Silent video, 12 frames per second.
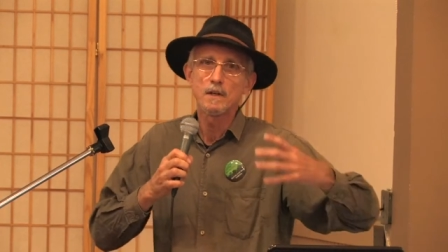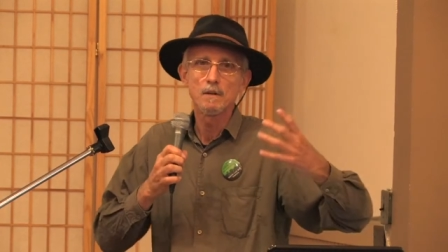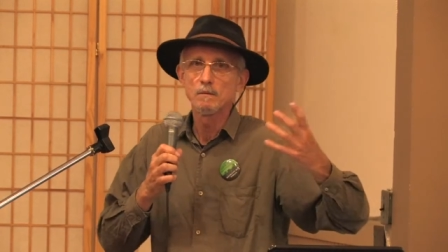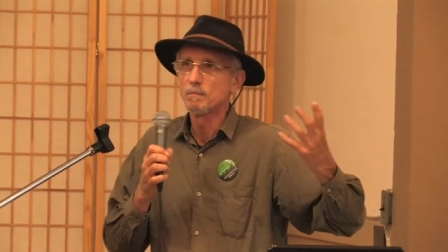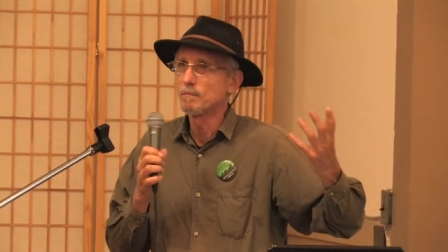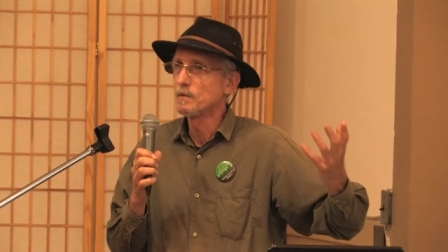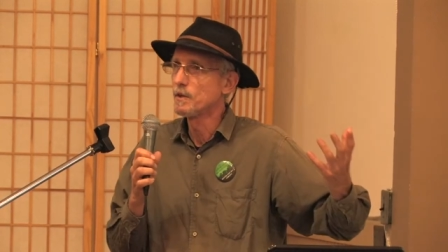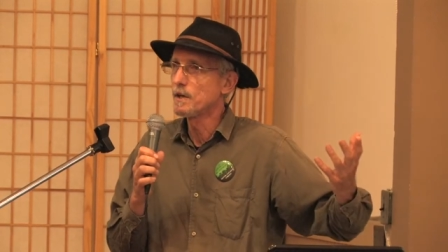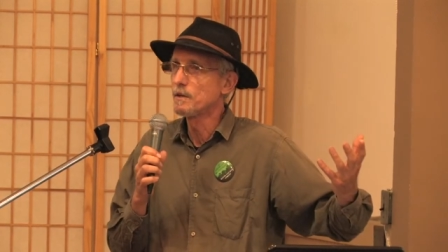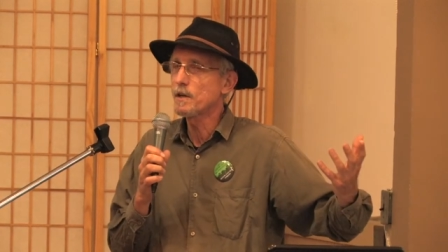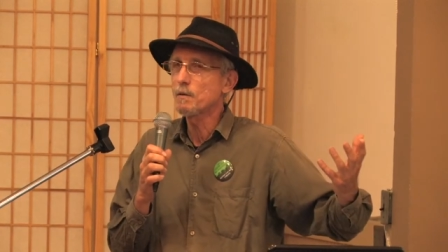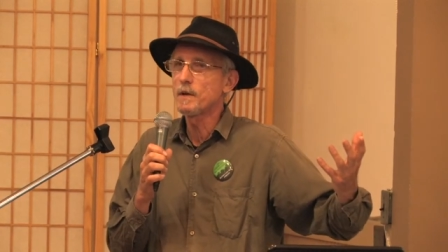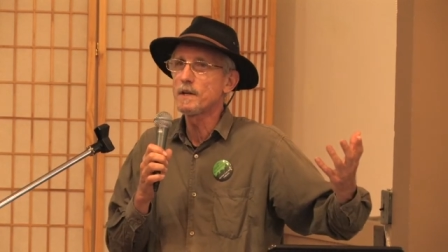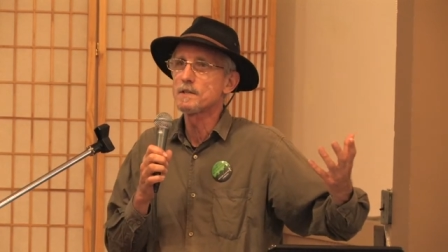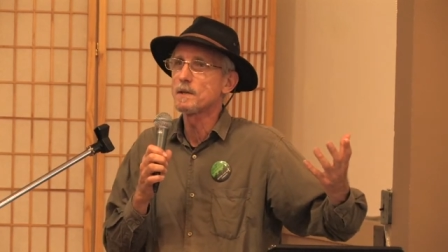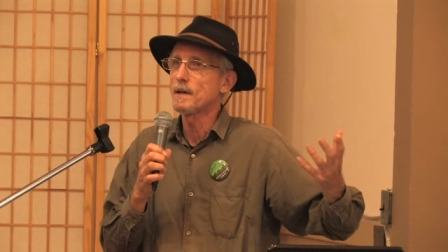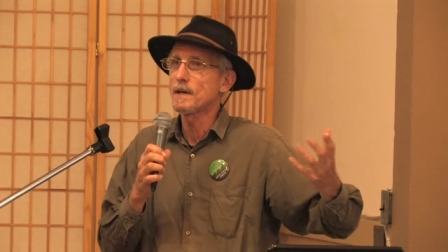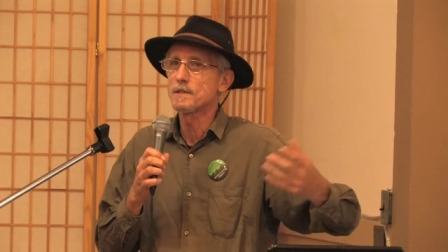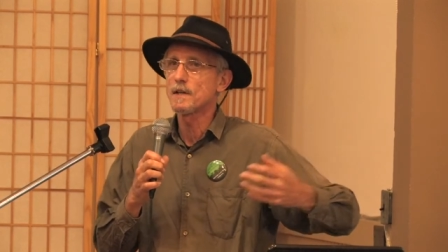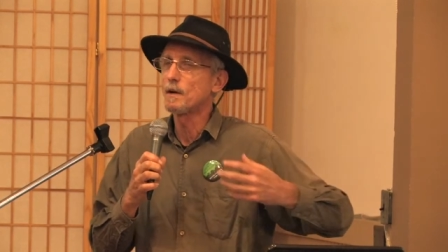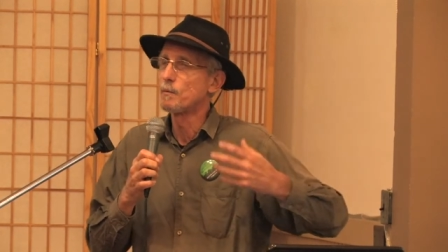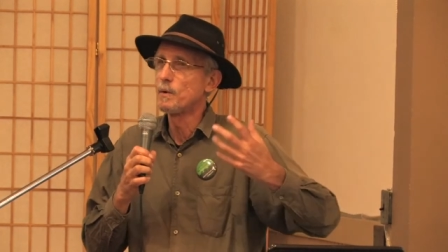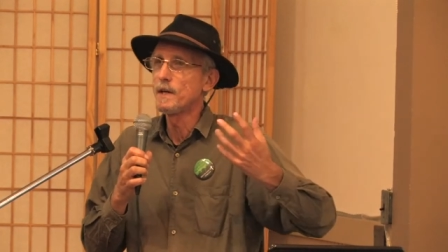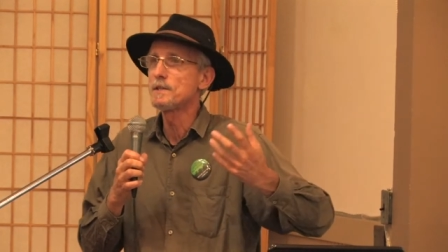you know, look, look what is, has
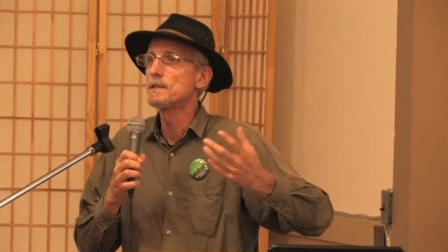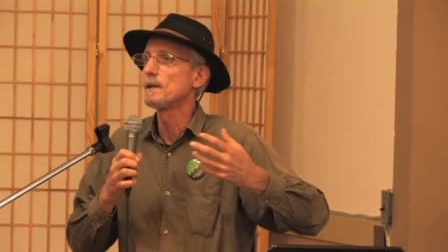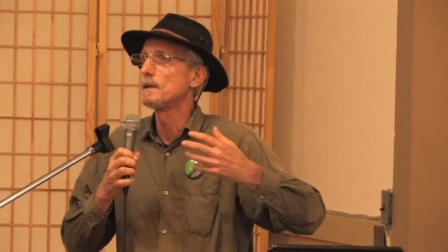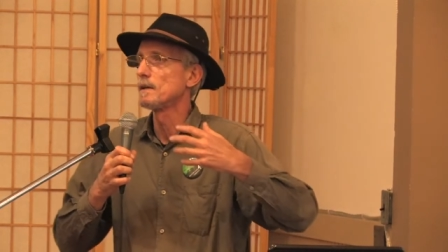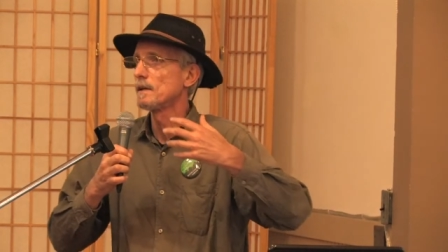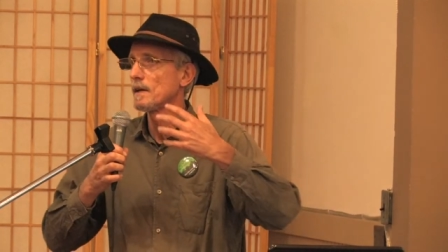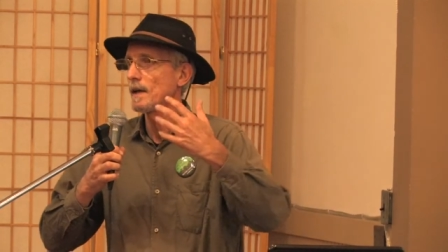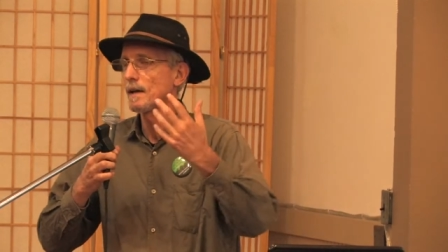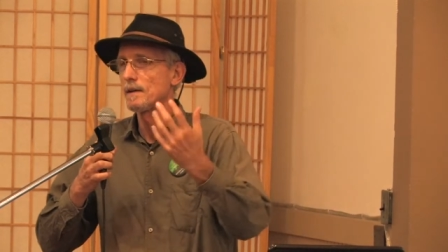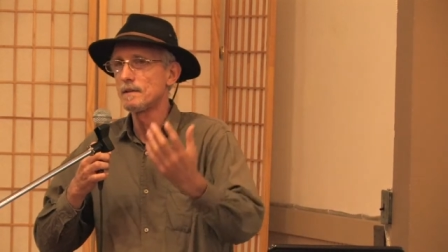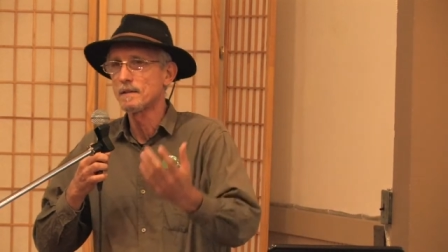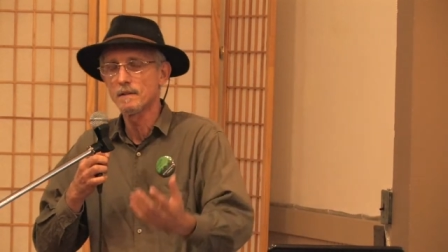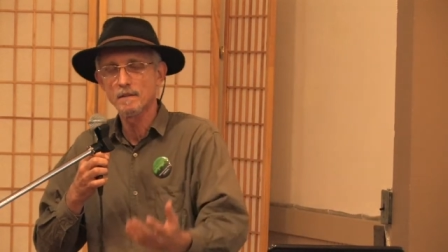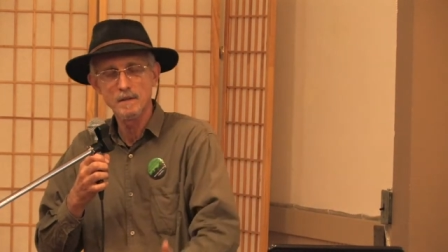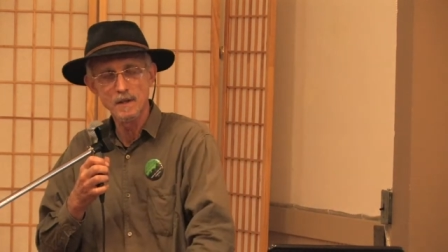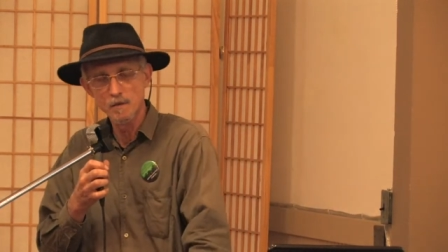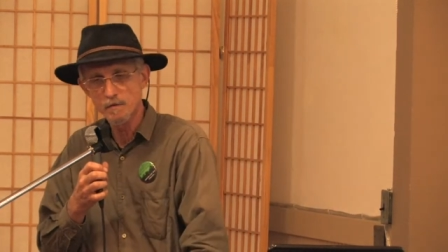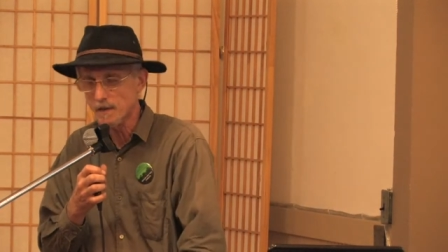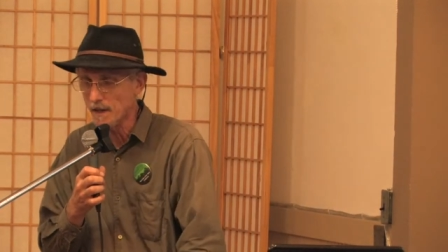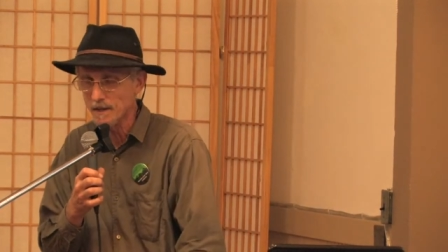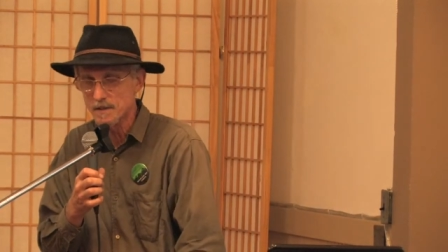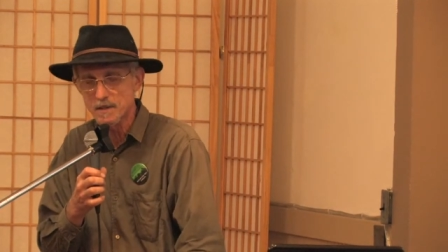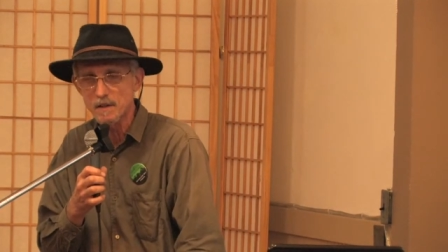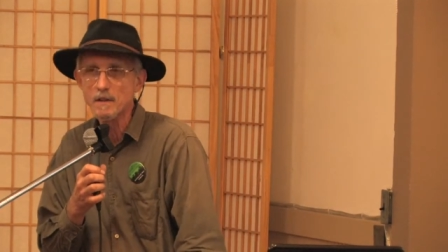arisen and you know,
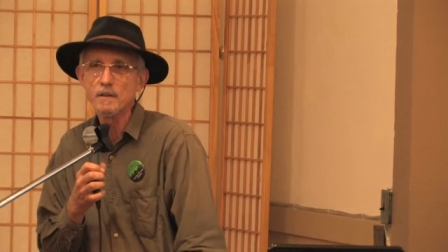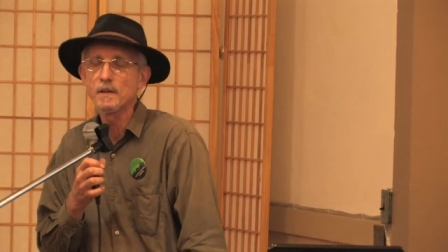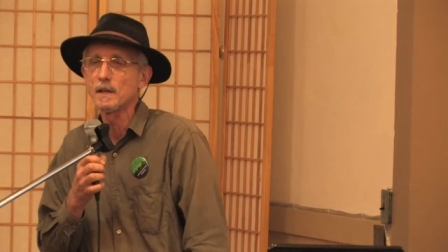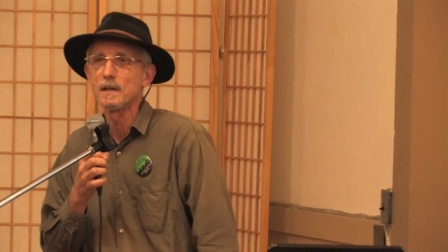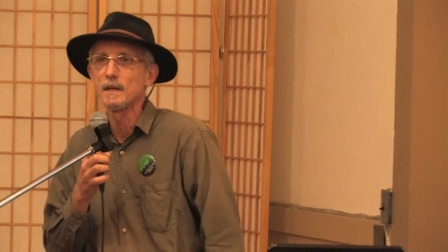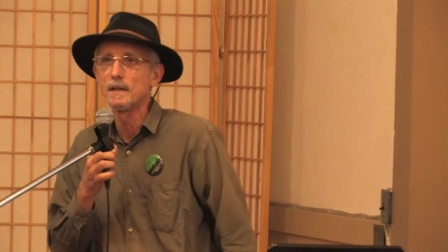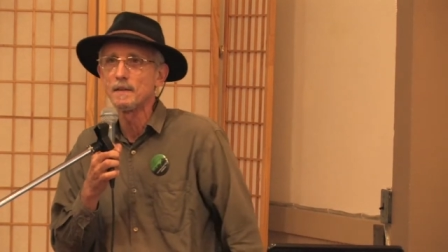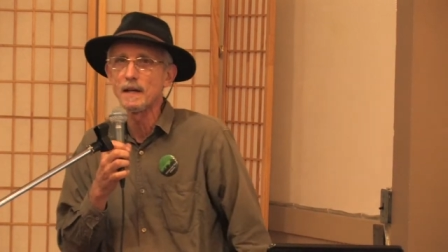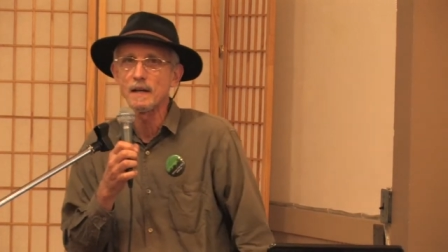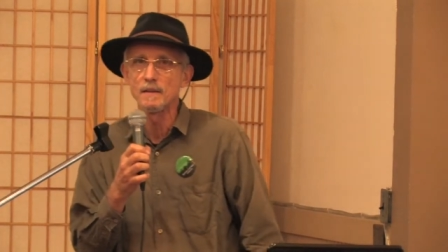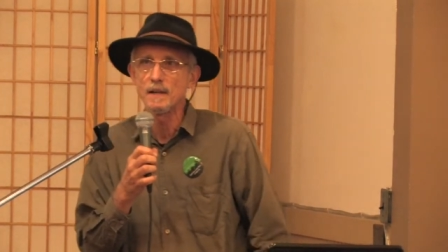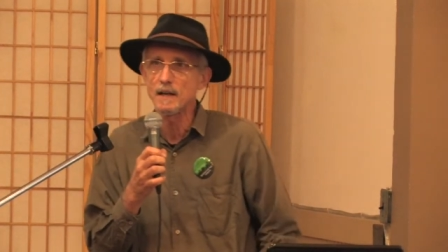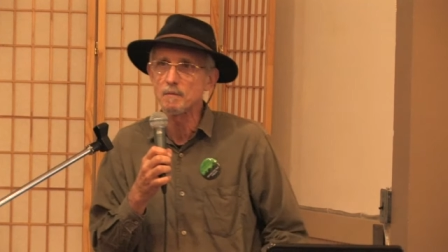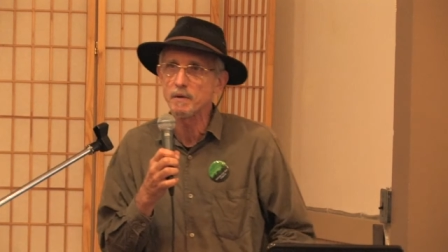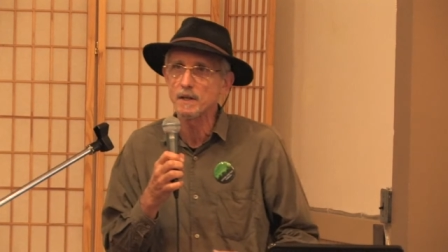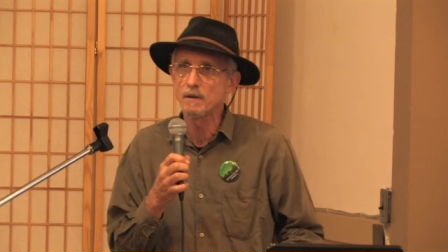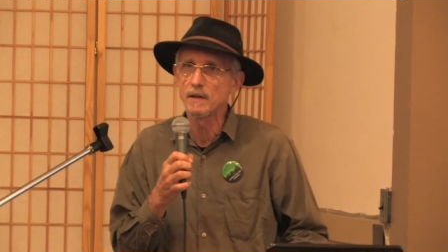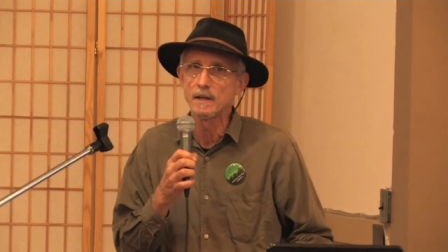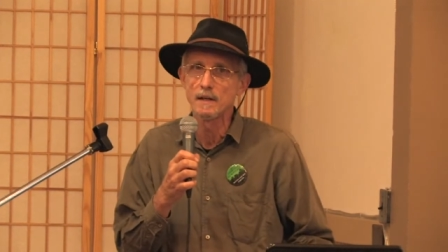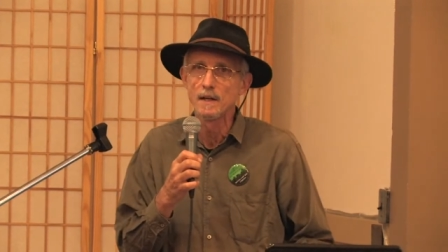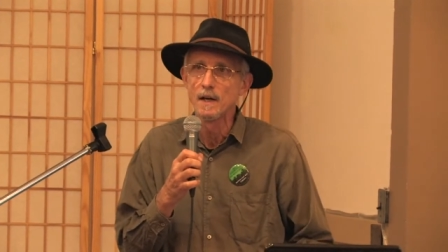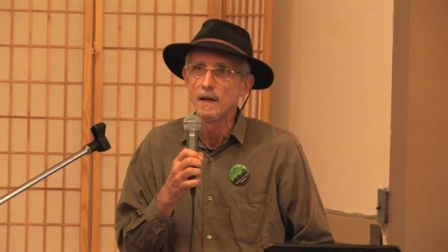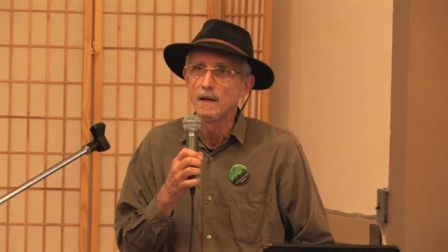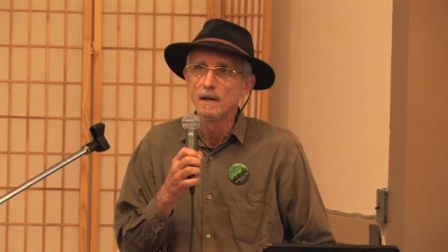fallen to earth again in, the, in that period.